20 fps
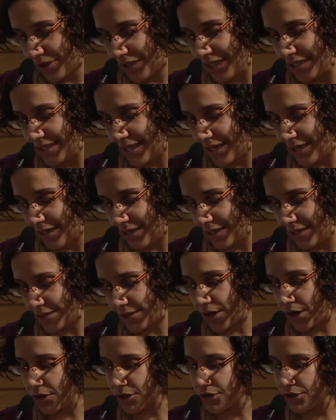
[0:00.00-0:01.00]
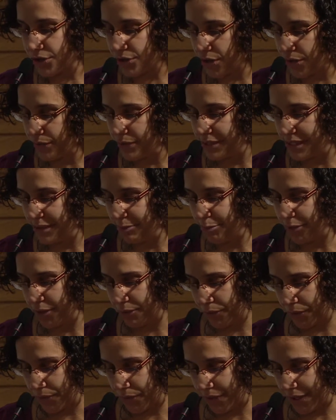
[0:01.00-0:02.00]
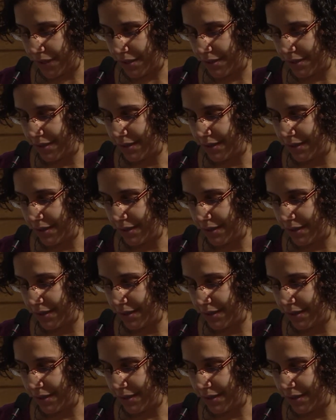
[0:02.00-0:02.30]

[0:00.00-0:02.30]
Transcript: identities are so deeply rooted